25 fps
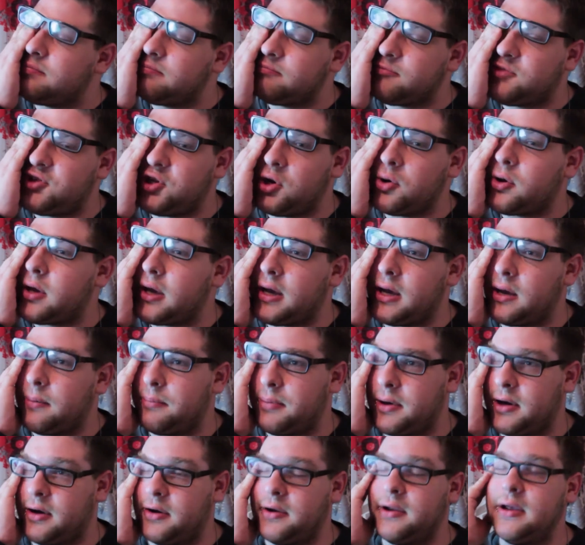joking
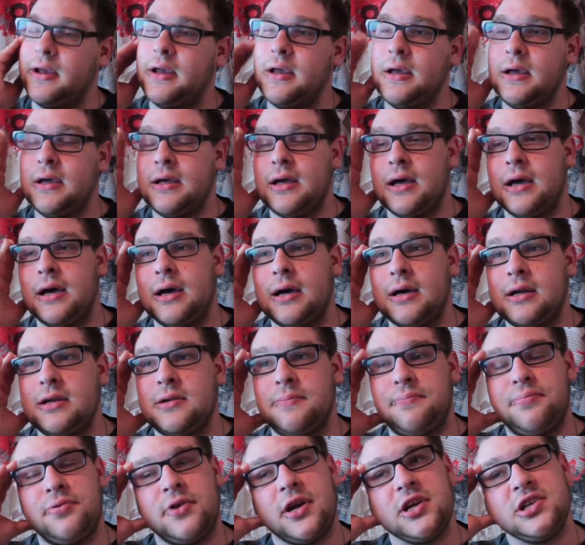about.
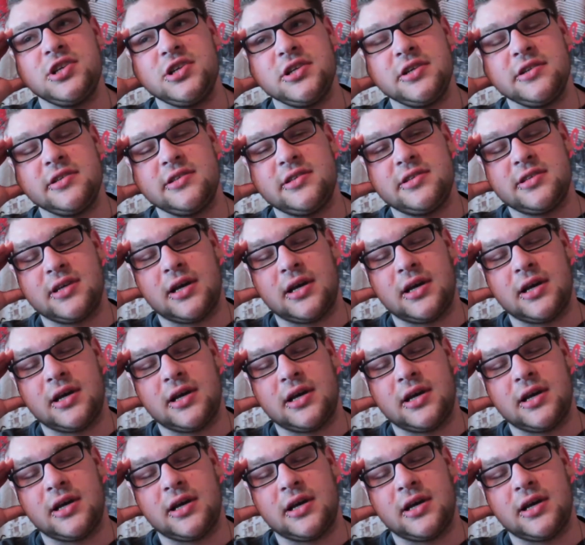Depressions